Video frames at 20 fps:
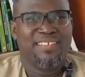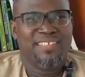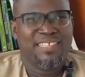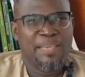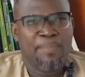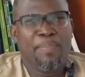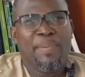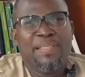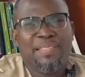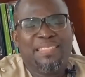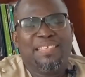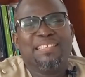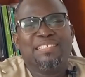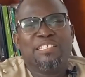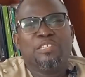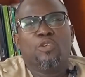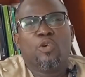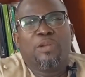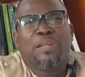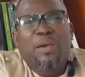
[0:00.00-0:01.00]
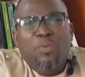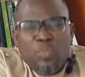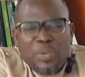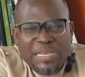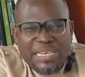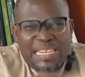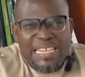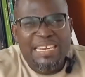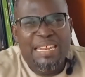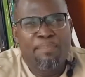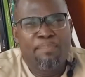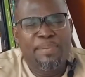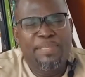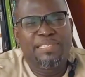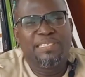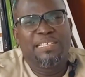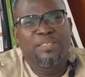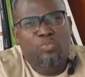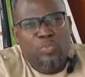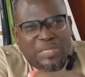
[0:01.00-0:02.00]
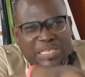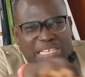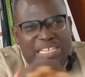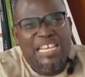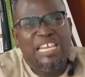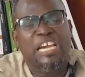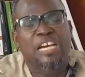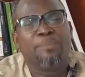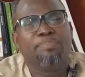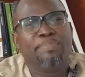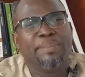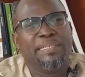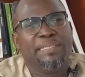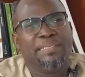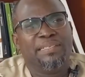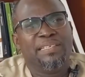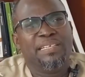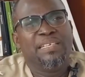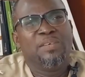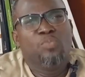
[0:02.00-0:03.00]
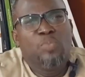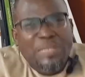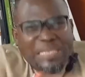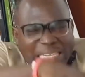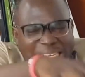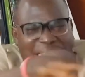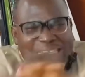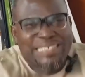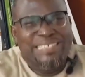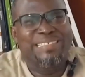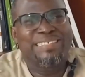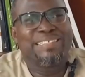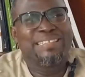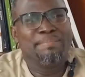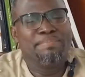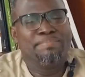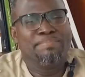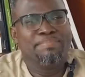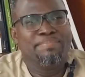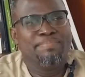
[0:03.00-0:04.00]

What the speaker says: Keeping things in order within a business, within a company, within a system.